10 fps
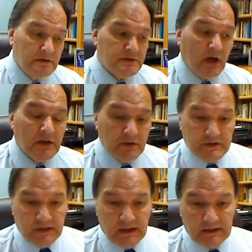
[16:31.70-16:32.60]
John
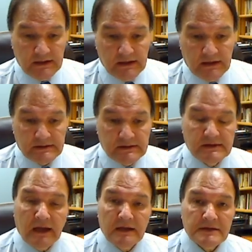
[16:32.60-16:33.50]
goes on to
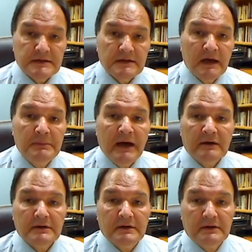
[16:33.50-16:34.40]
tell us
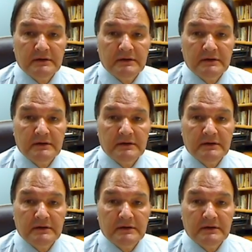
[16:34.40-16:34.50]
about